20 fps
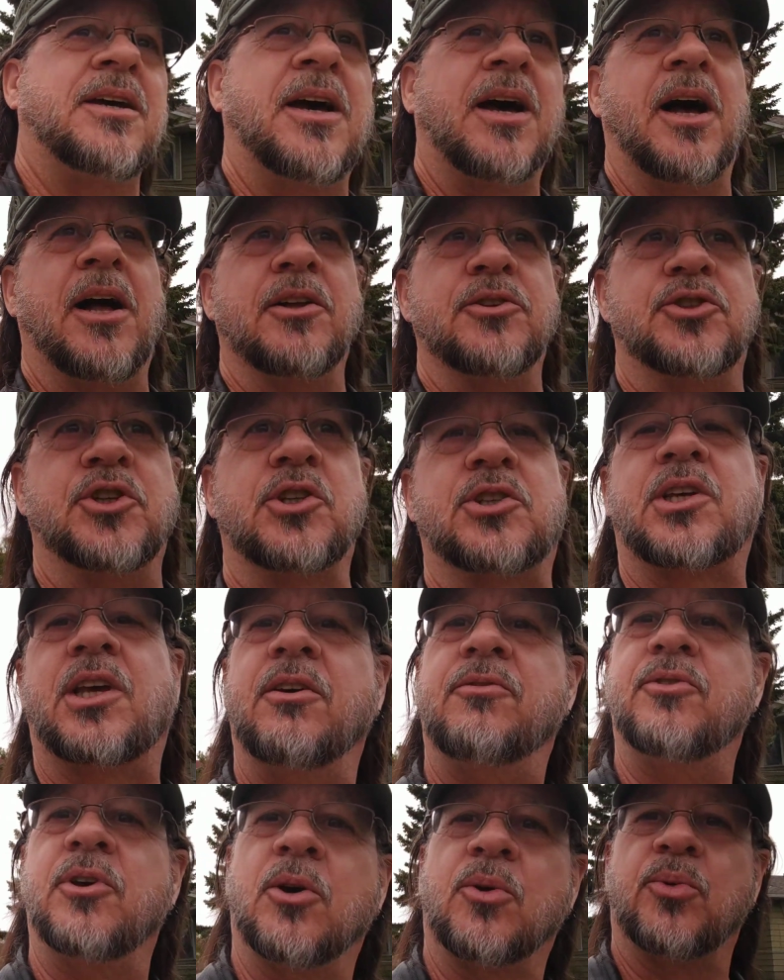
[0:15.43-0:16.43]
I'll just
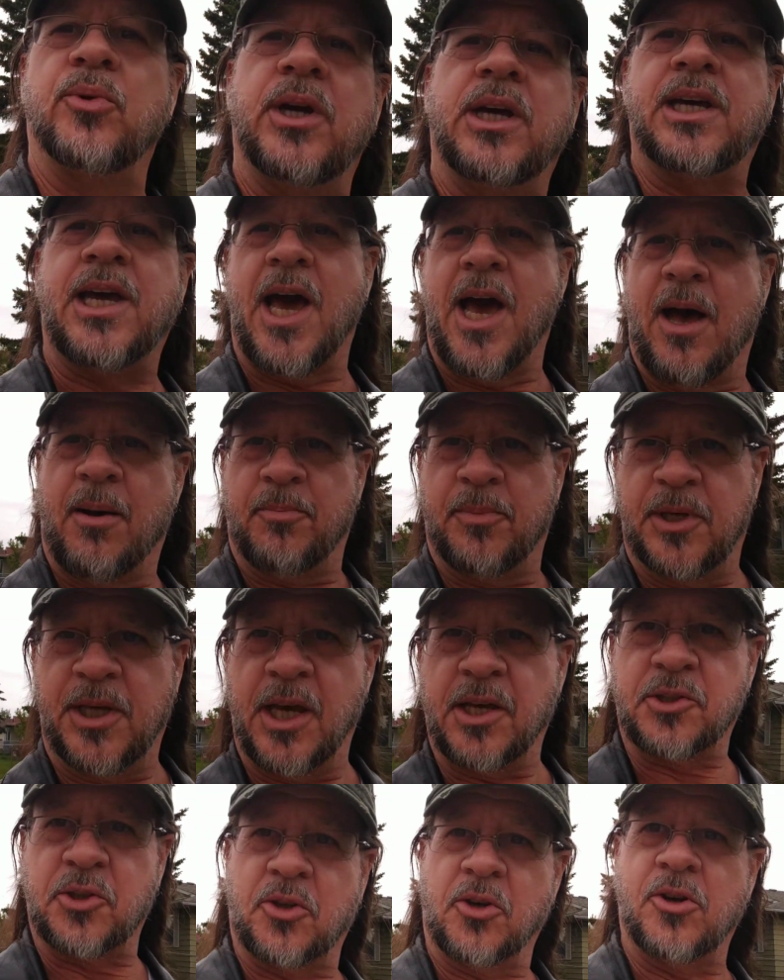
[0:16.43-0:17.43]
give you a recap.
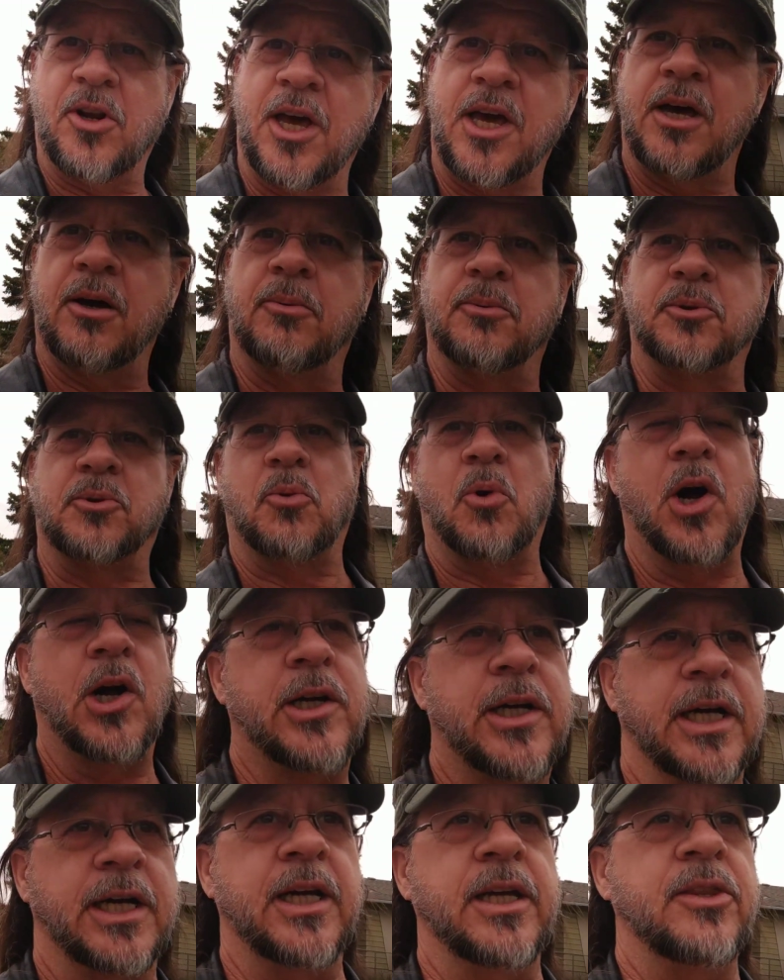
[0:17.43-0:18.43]
Yesterday I was
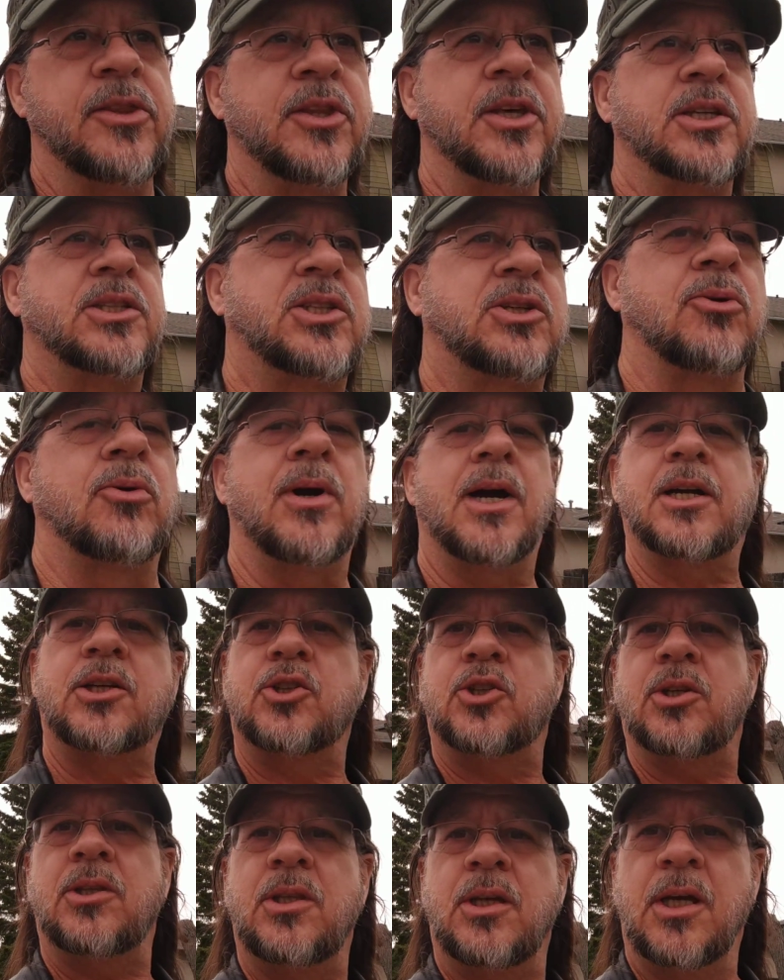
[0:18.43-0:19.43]
walking in this
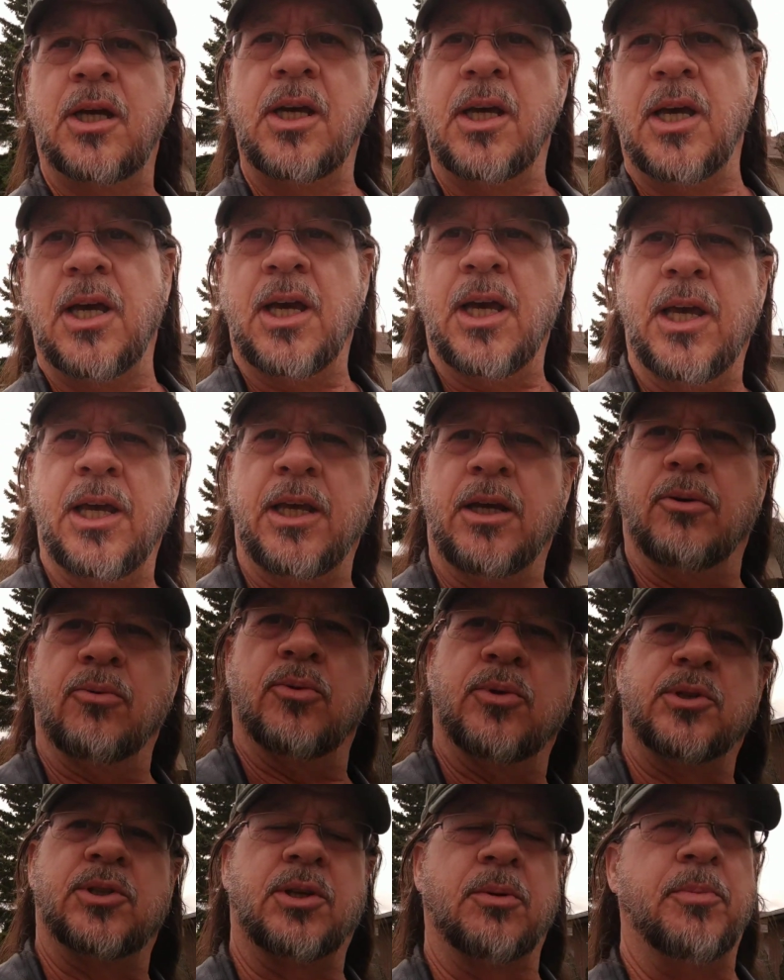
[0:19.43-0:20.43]
direction. It
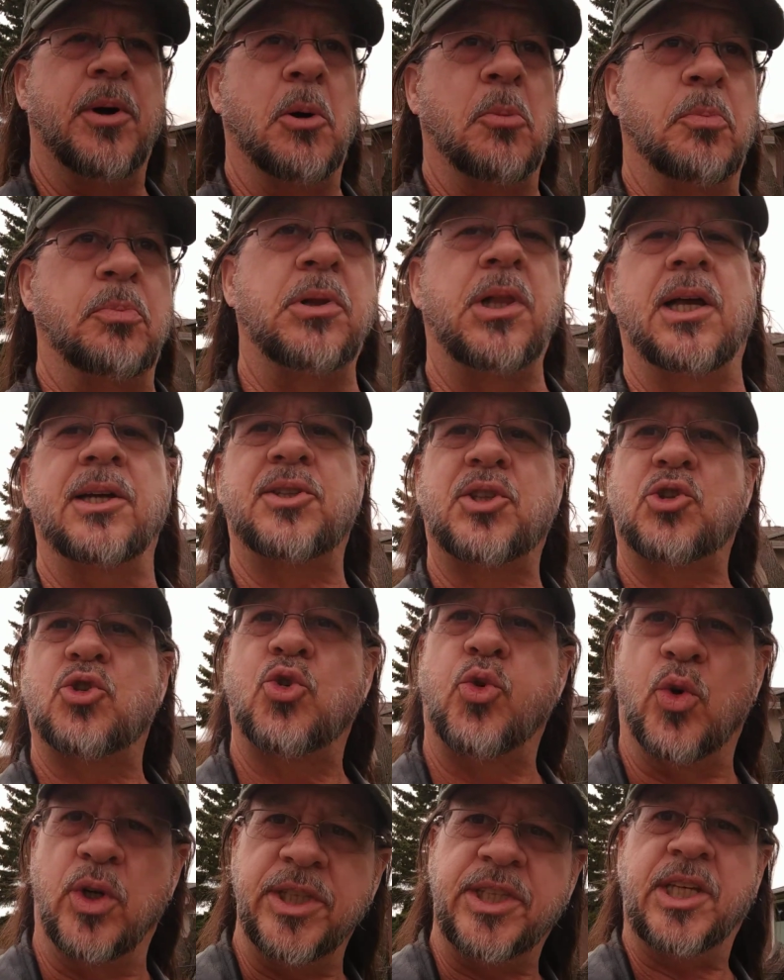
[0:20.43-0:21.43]
was about plus
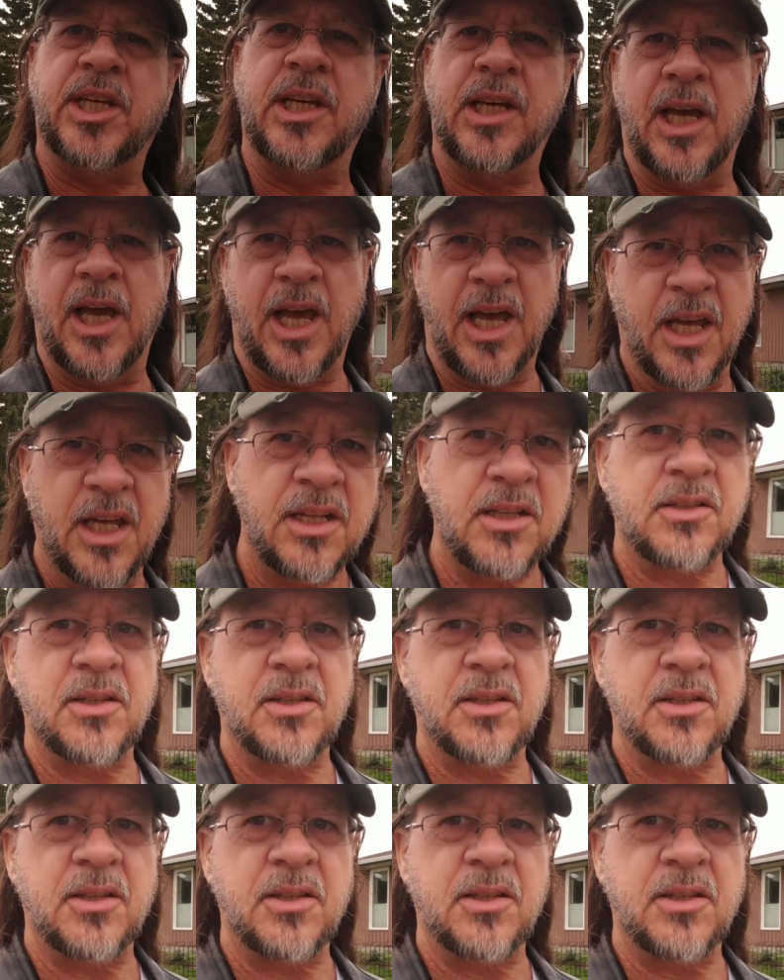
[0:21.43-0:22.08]
28.